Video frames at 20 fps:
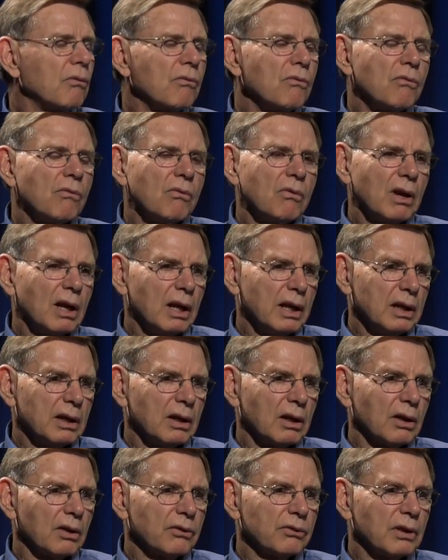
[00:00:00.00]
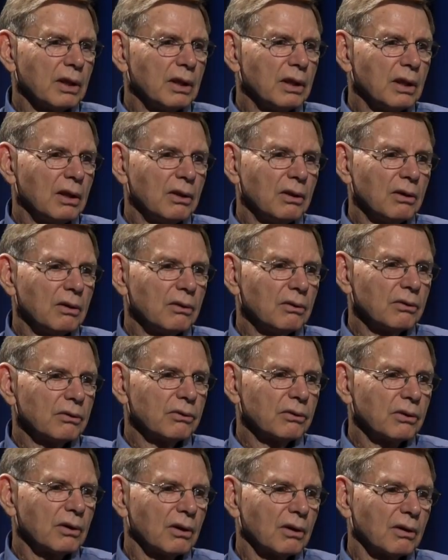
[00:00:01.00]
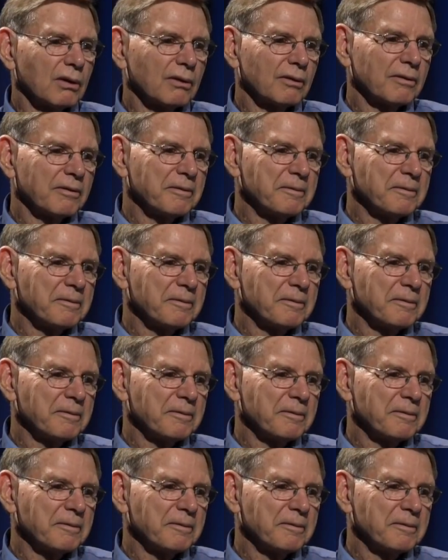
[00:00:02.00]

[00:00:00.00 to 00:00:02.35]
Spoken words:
Really does. And then there's, I